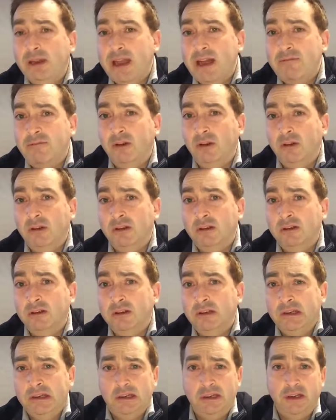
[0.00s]
level,
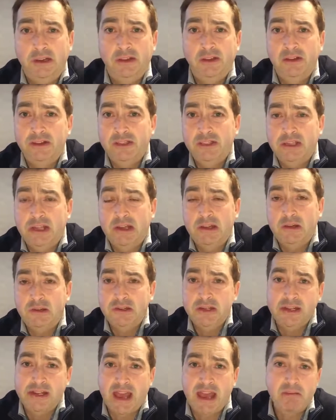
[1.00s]
at the
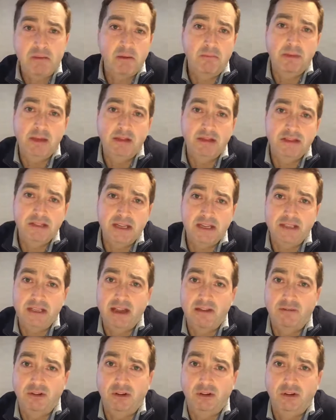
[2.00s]
skills and capabilities
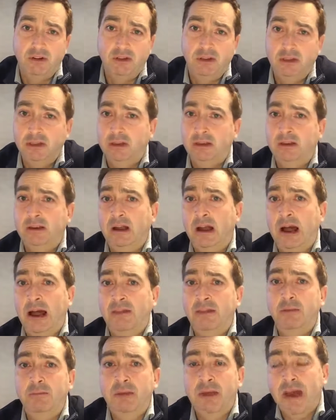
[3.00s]
level,
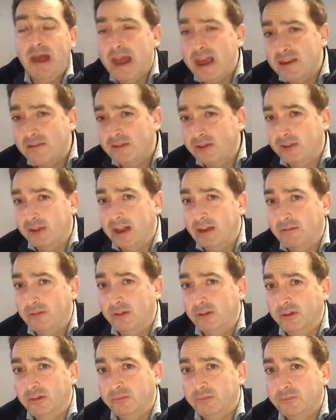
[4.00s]
at the behaviour level.